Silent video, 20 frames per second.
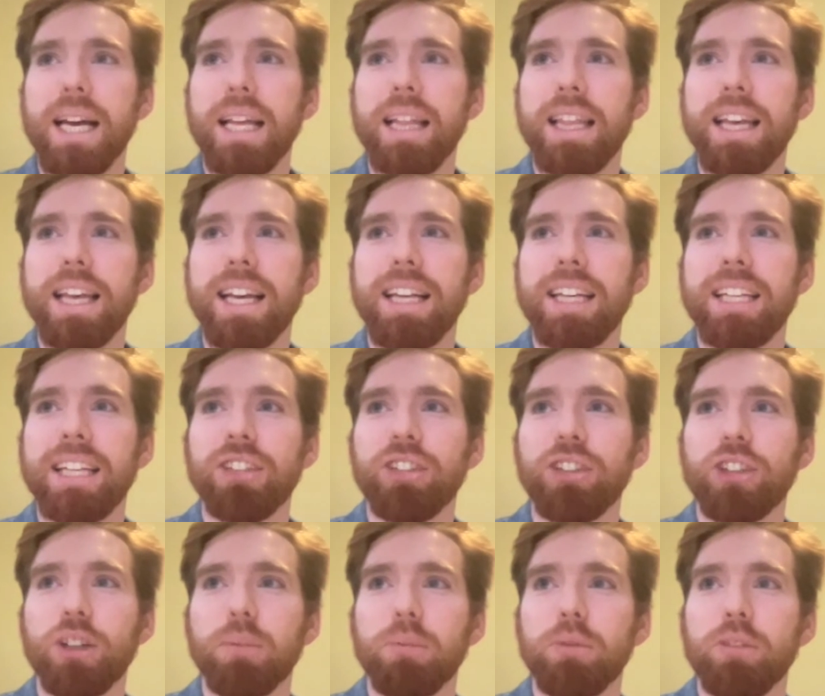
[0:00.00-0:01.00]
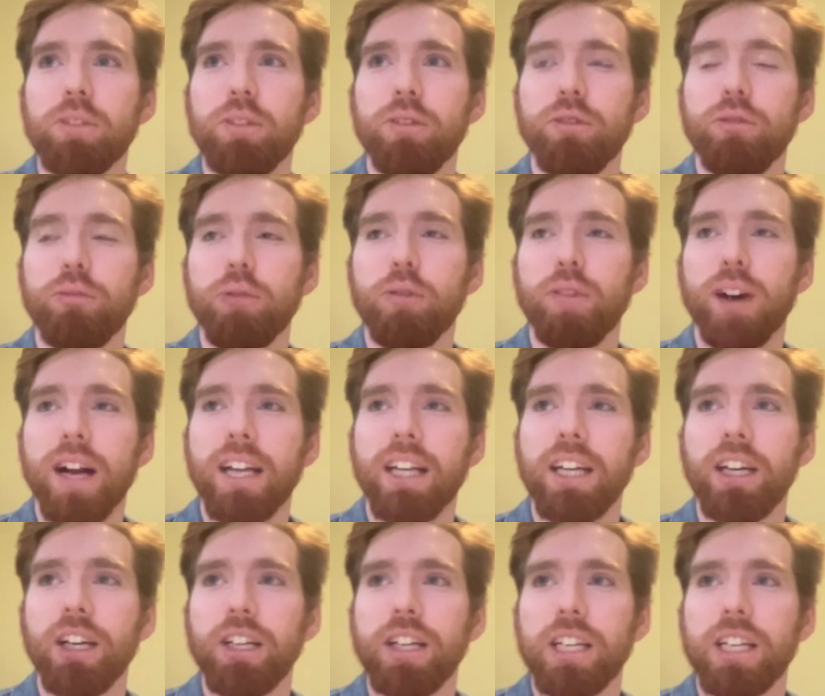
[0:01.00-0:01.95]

I think in terms of providing good